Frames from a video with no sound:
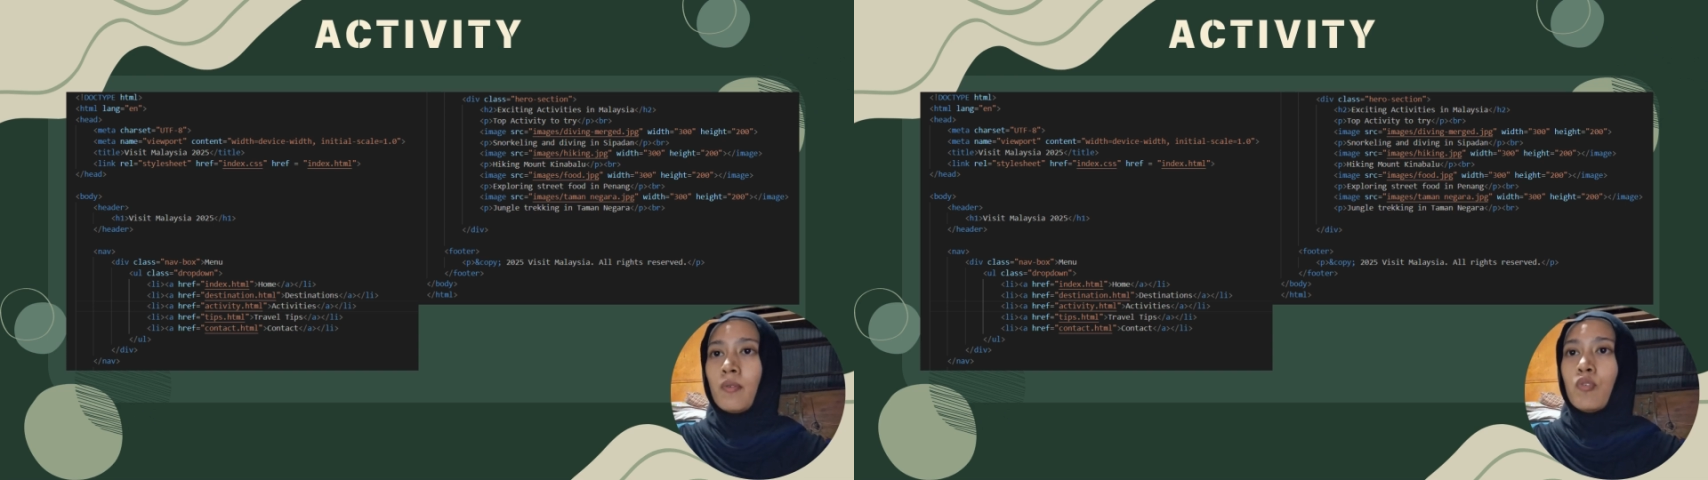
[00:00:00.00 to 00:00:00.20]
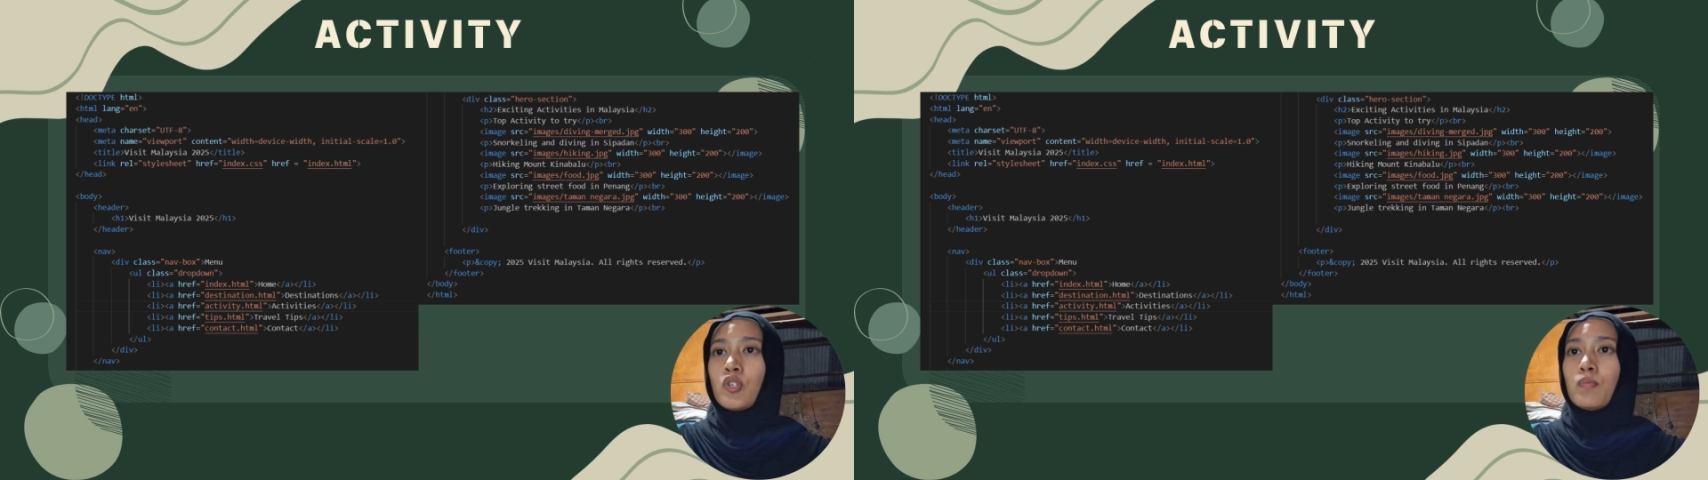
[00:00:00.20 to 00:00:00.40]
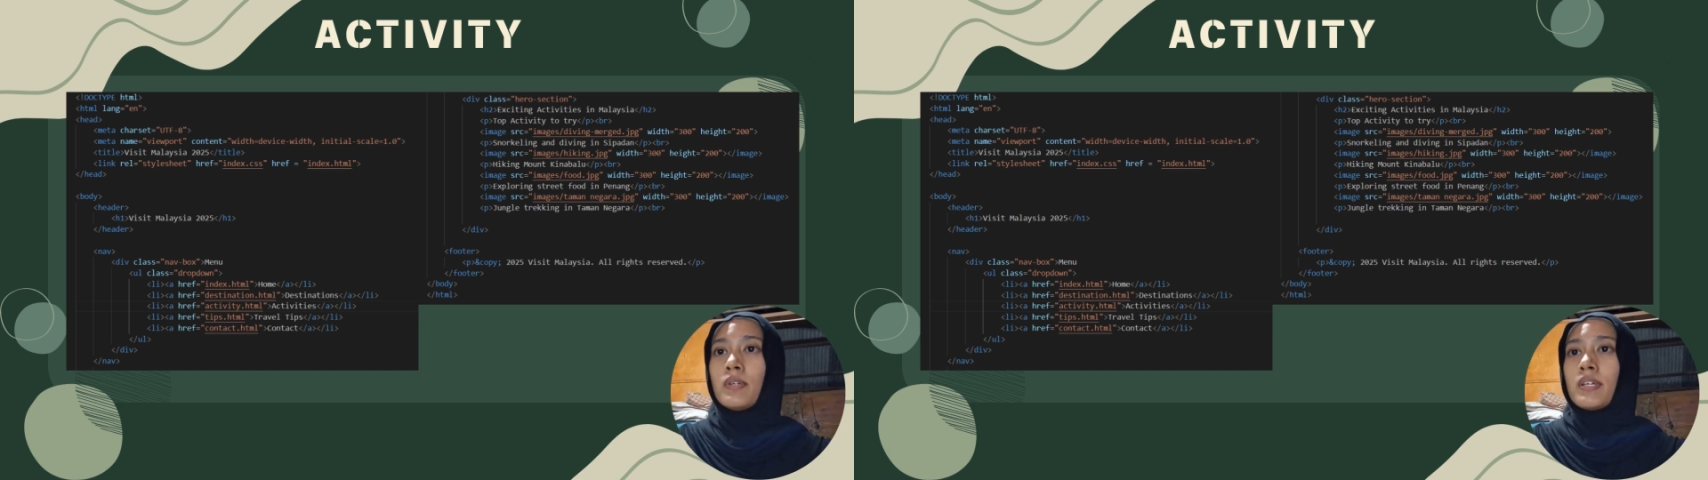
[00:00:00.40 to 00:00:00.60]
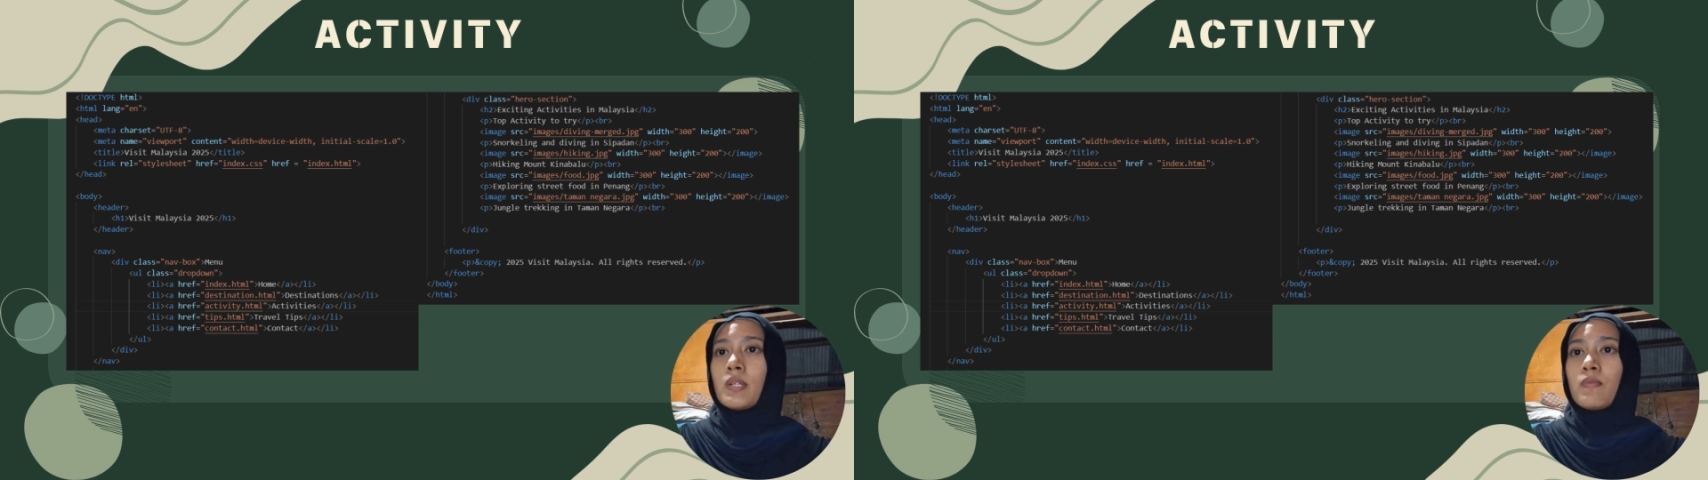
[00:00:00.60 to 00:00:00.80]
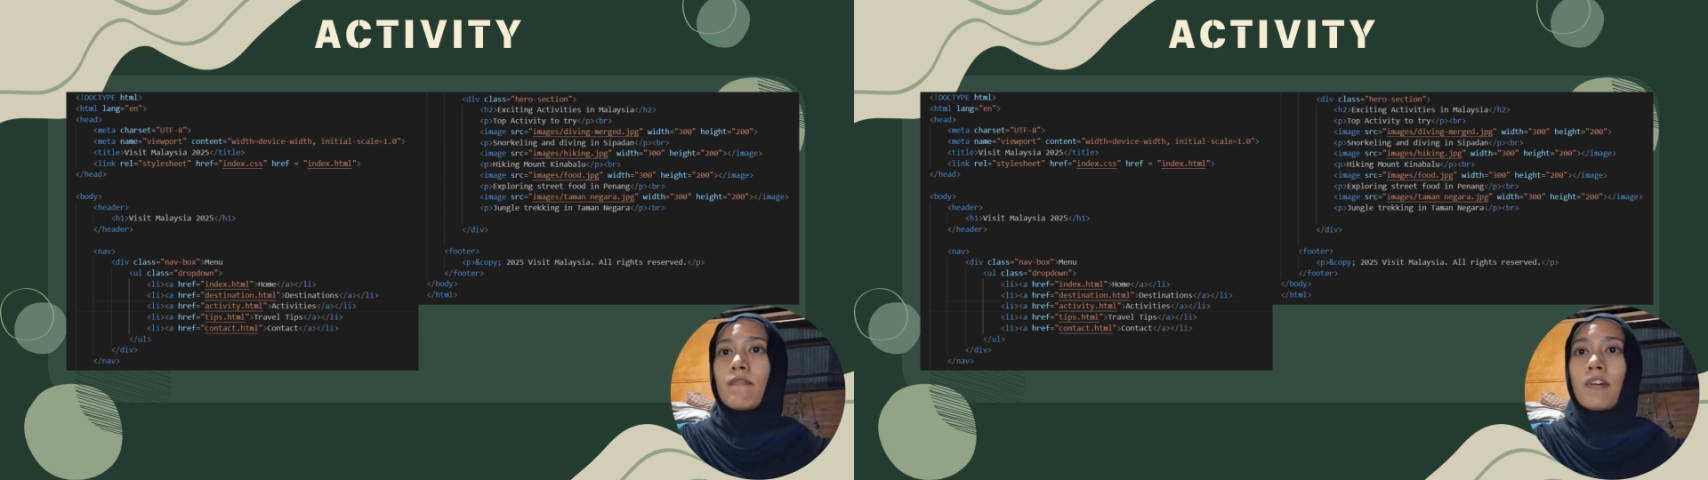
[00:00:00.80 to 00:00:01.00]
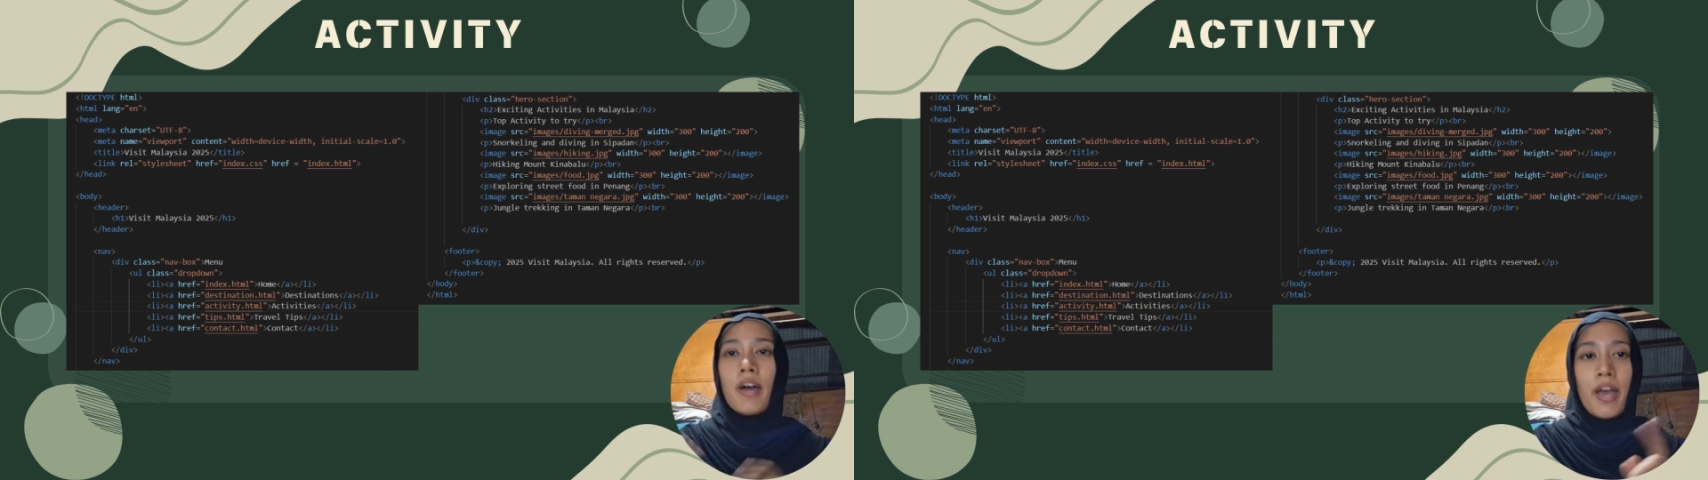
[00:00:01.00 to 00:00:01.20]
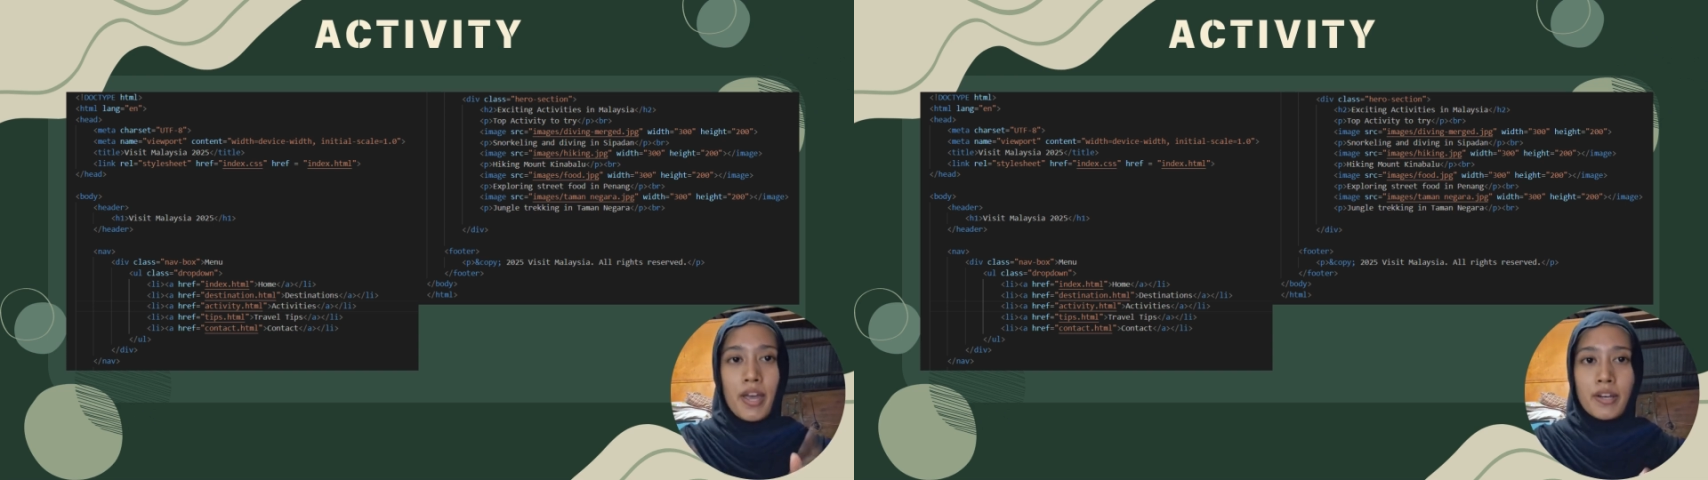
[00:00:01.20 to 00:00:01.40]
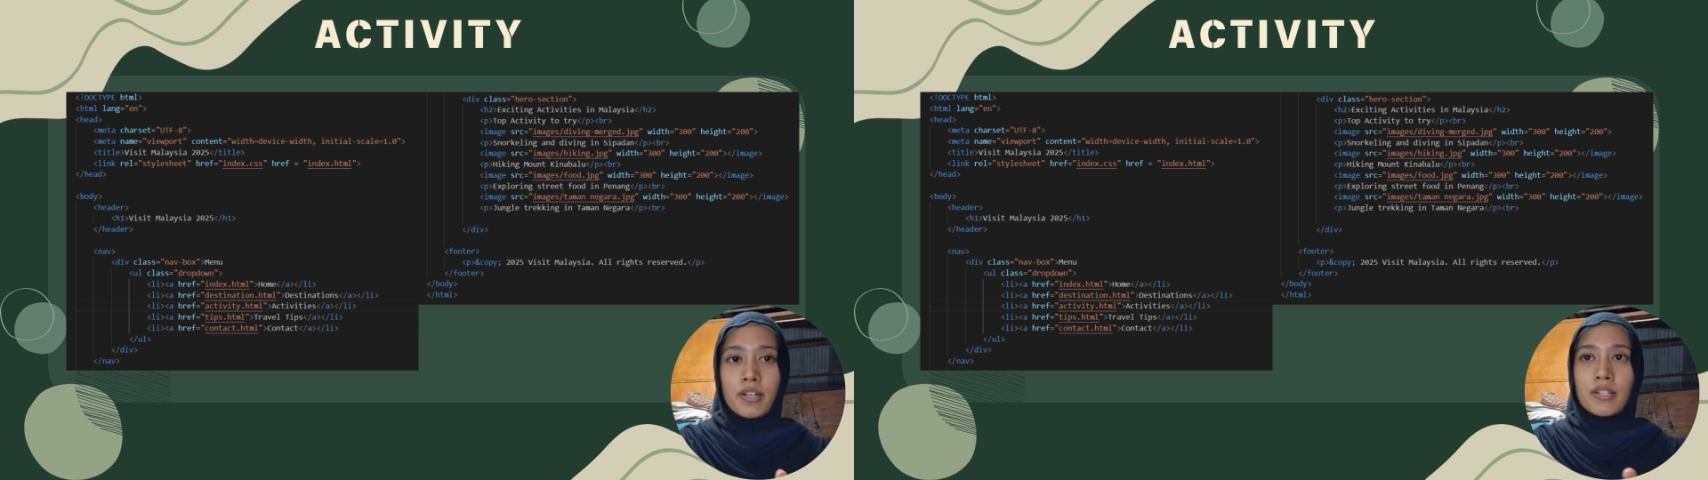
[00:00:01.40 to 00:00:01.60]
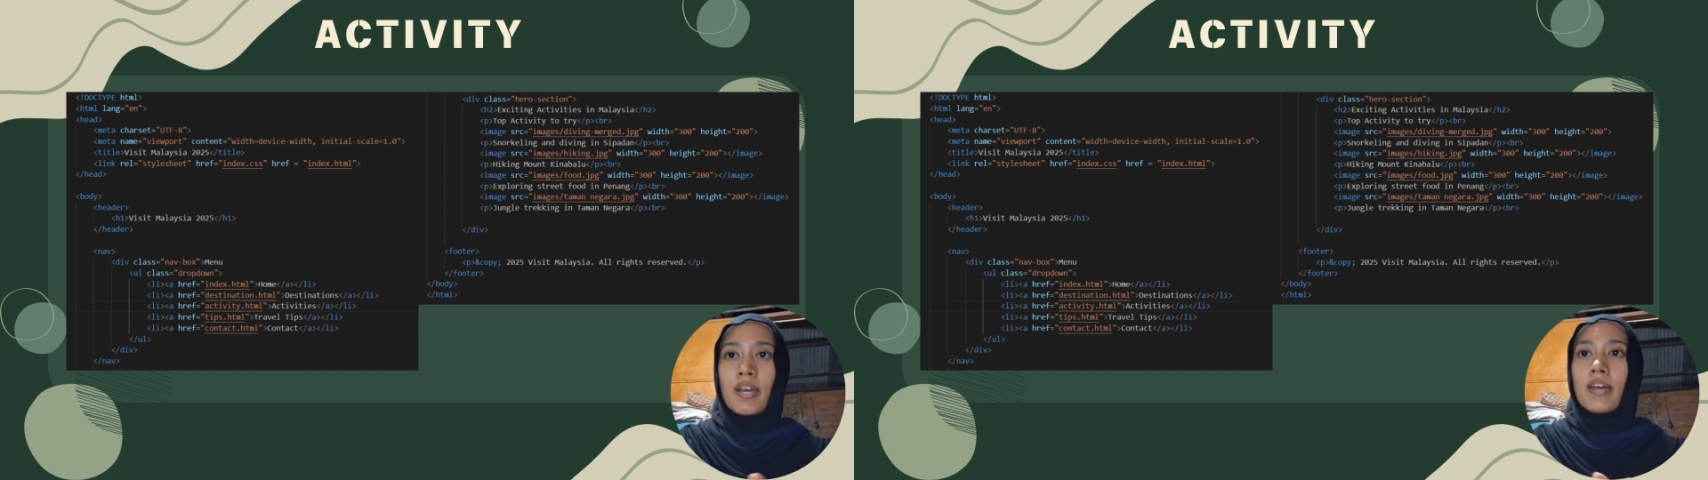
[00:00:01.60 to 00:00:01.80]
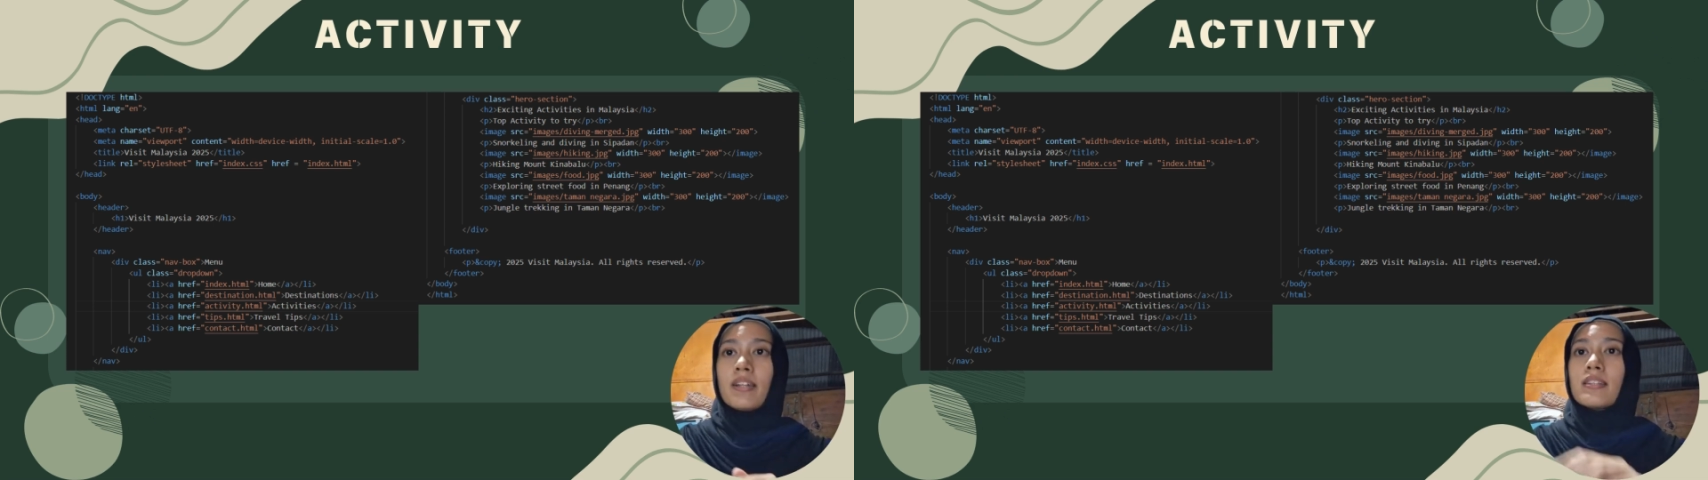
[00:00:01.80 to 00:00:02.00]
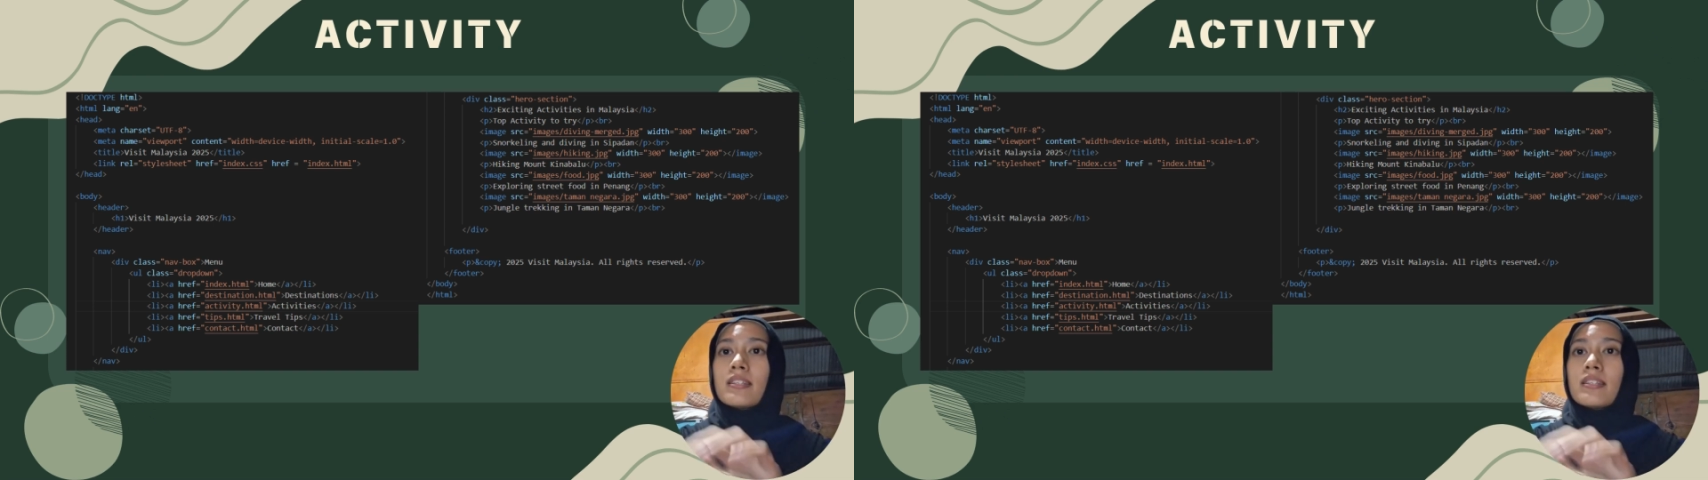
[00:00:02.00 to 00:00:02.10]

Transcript: which begins with a header that